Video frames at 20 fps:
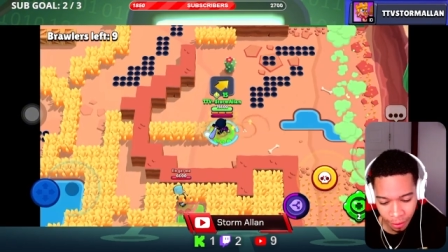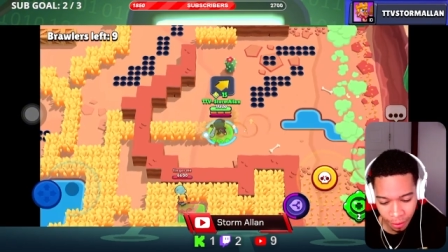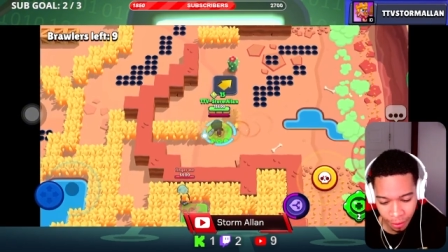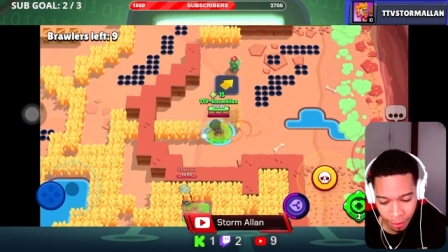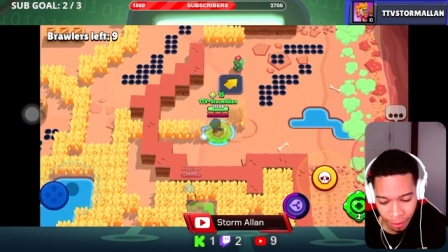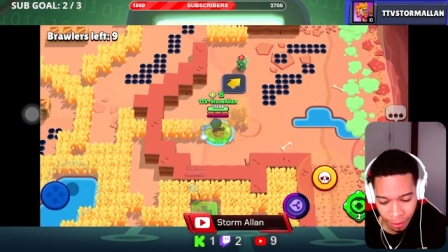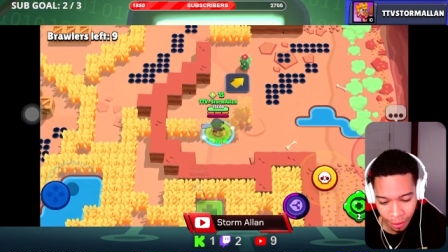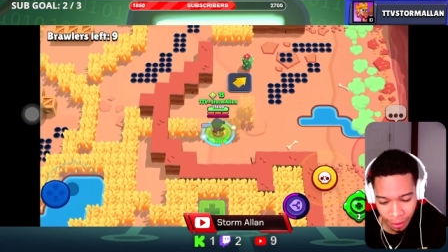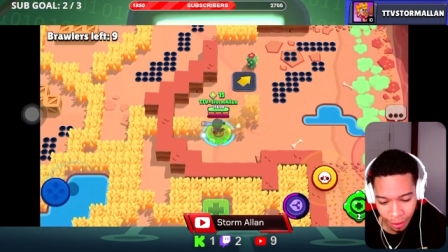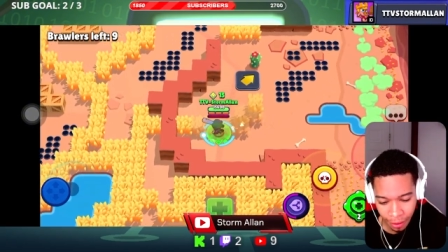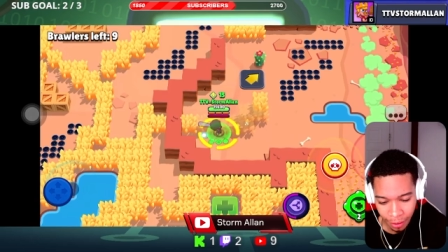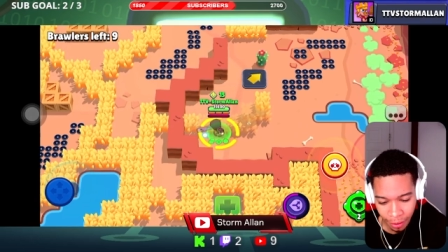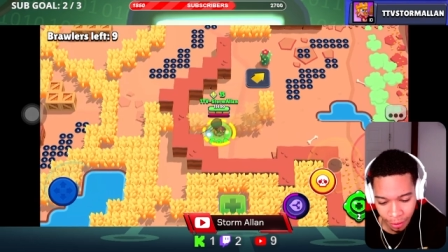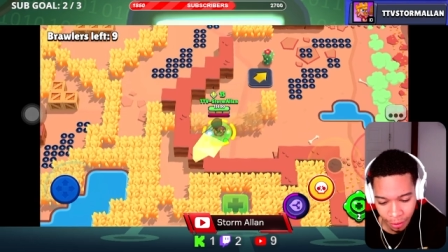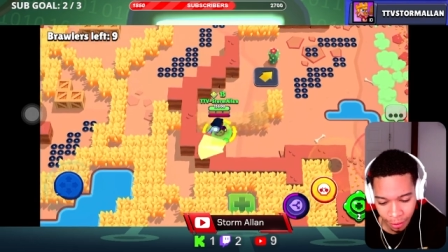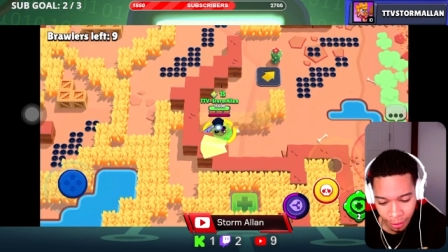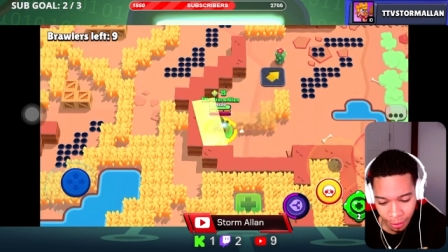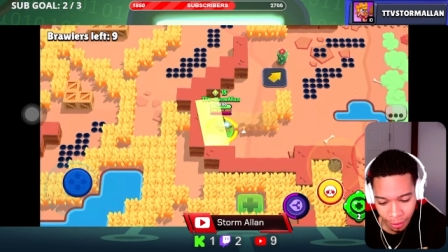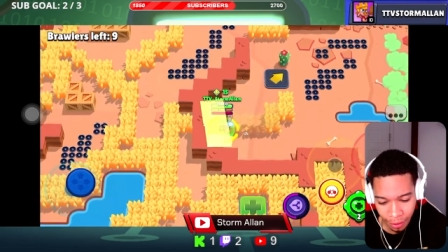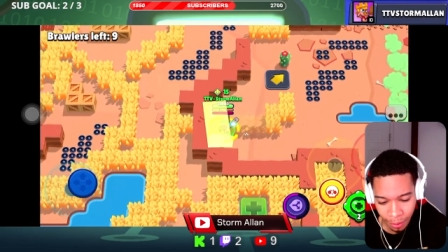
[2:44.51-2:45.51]
I was chilling
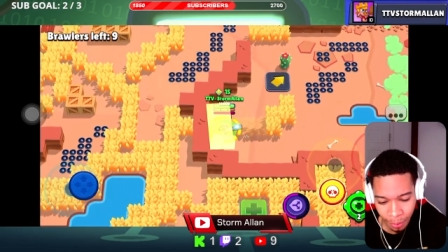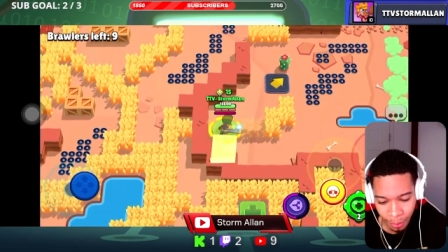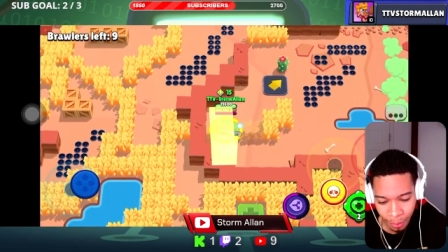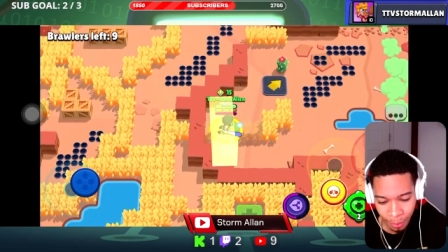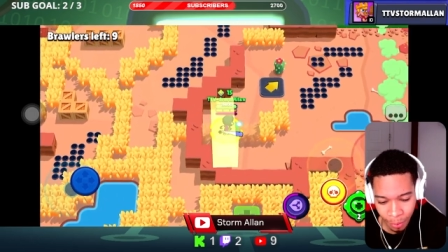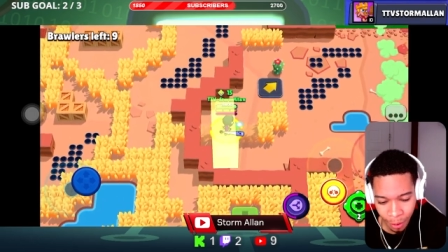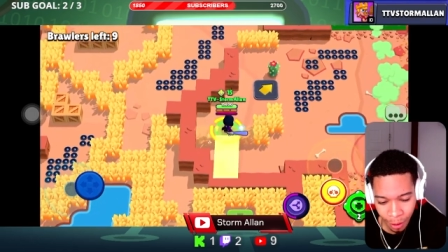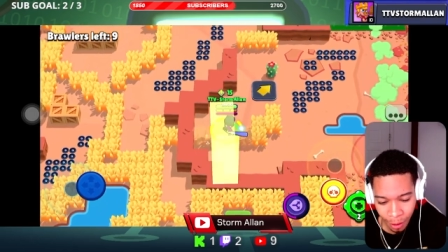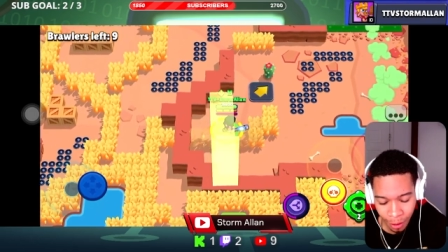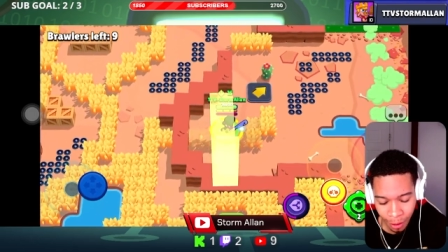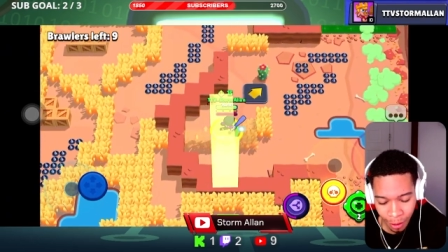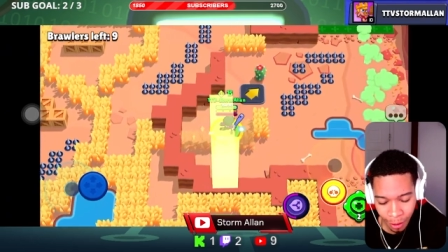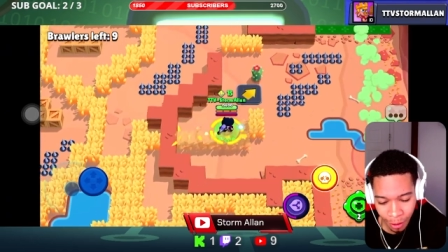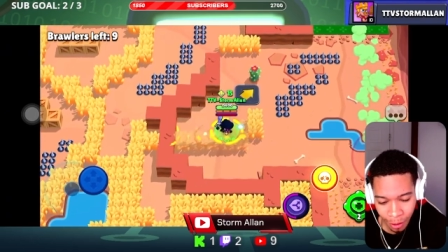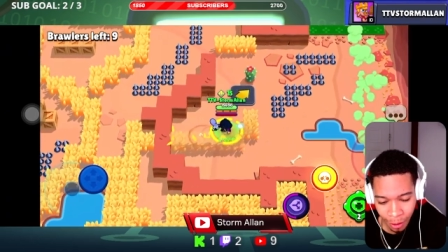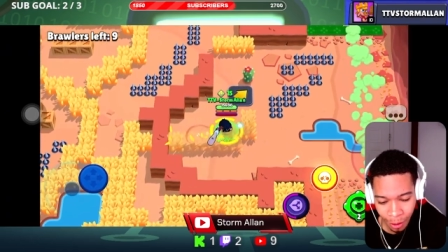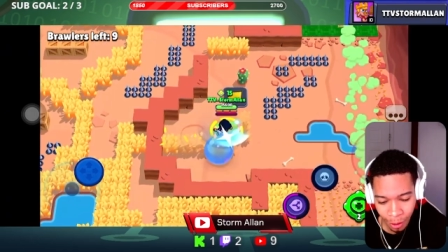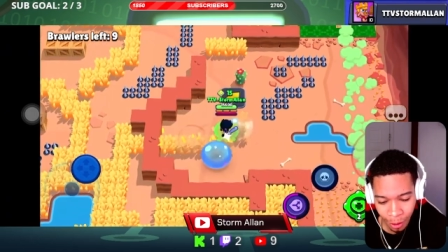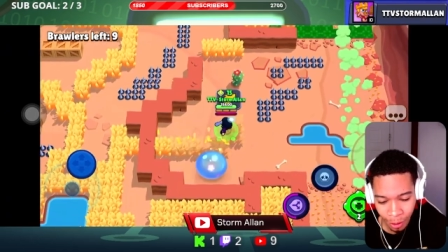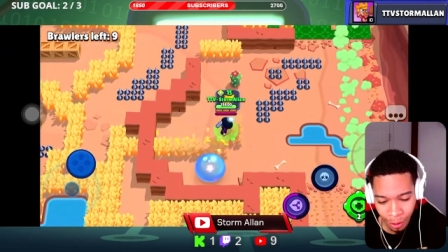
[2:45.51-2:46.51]
at the corner.
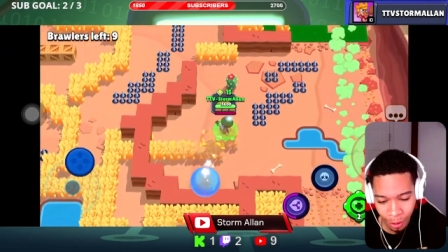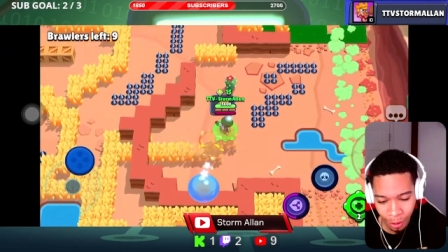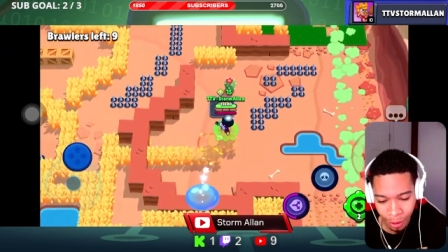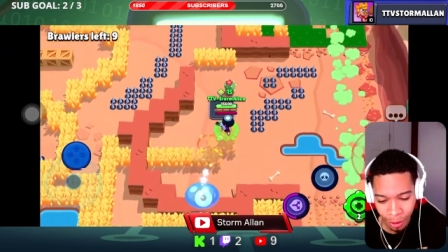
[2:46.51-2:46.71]
Bro,